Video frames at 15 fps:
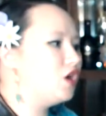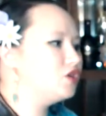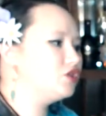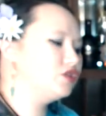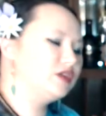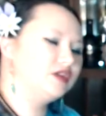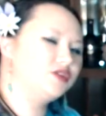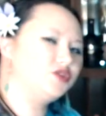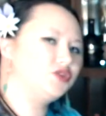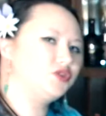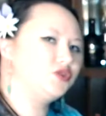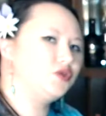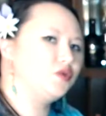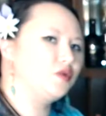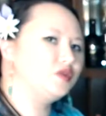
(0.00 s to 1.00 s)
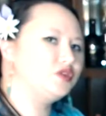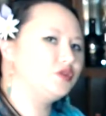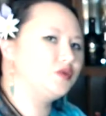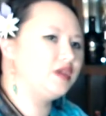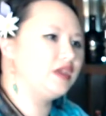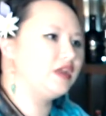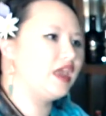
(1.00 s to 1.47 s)
her into
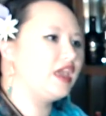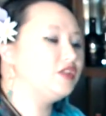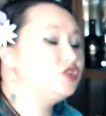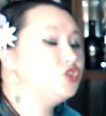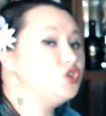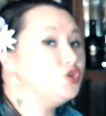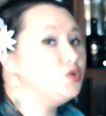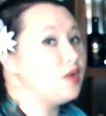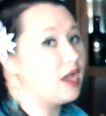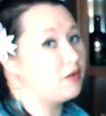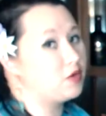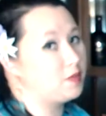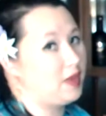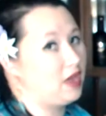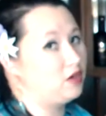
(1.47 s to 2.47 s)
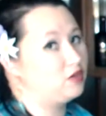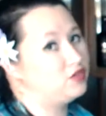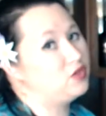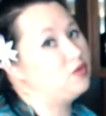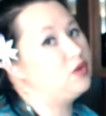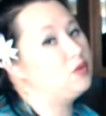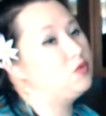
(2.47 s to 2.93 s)
doing a 2-hour panel.
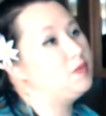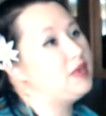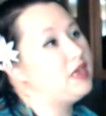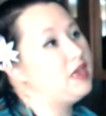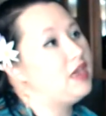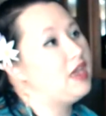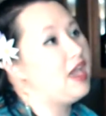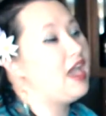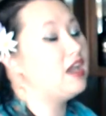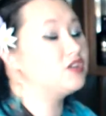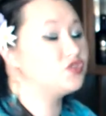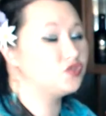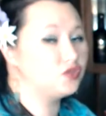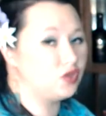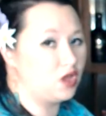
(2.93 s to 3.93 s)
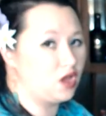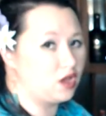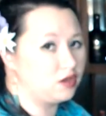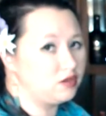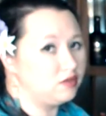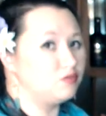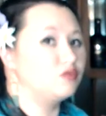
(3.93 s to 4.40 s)
So it will be extra
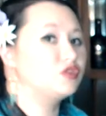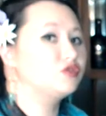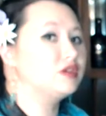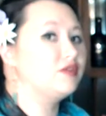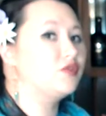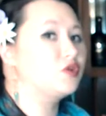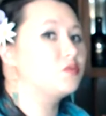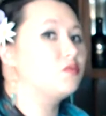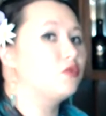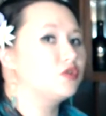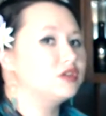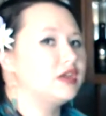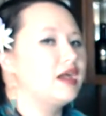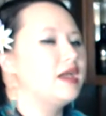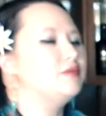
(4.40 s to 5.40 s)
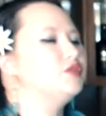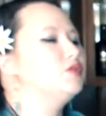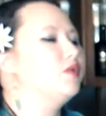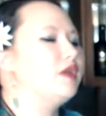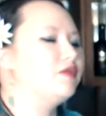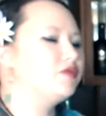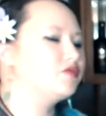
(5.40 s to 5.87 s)
long, which will give her more time. She
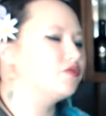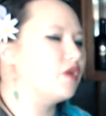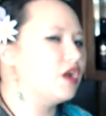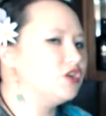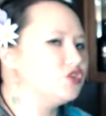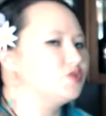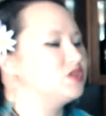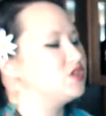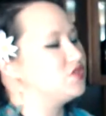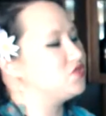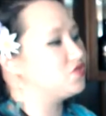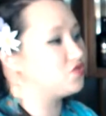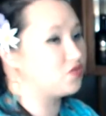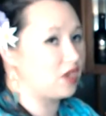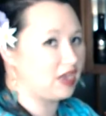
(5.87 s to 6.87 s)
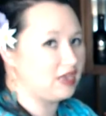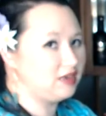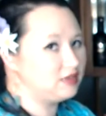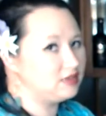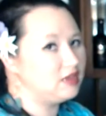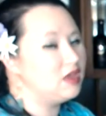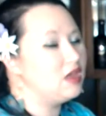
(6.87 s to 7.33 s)
won't have to rush, which is
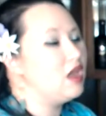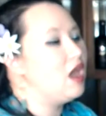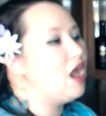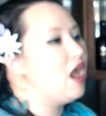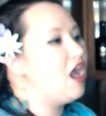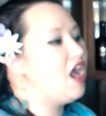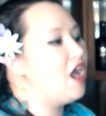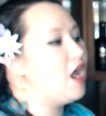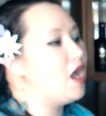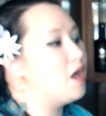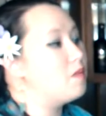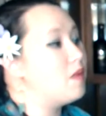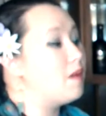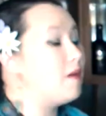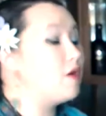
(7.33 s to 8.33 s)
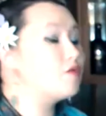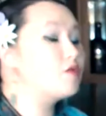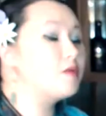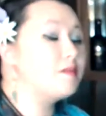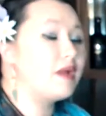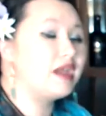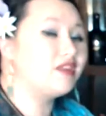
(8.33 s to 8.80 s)
great. A
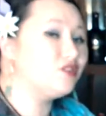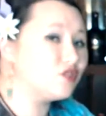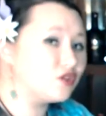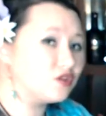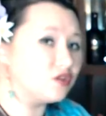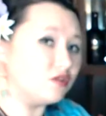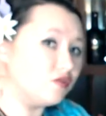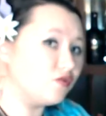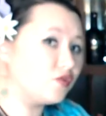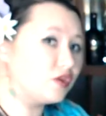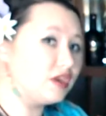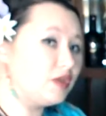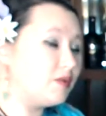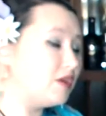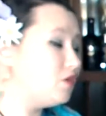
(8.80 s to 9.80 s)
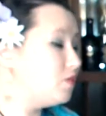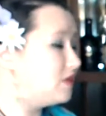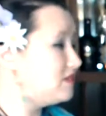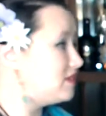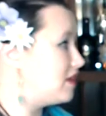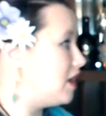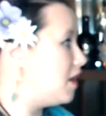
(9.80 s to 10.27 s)
reminder for anybody who
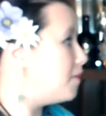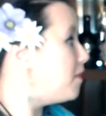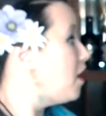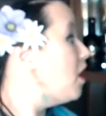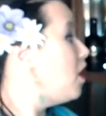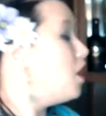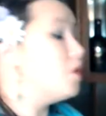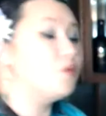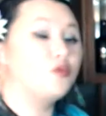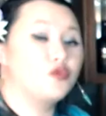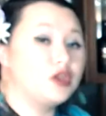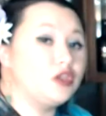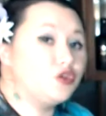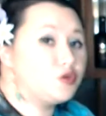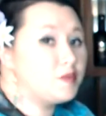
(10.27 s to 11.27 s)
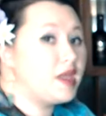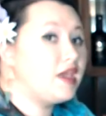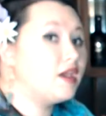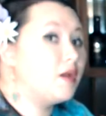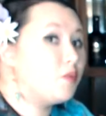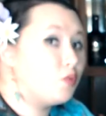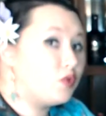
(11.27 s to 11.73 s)
wants to come, bring your
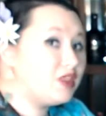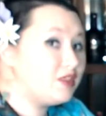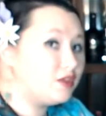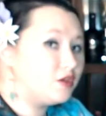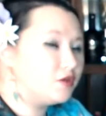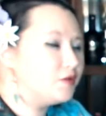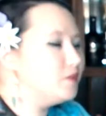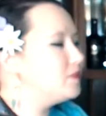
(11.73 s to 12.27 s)
makeup with you.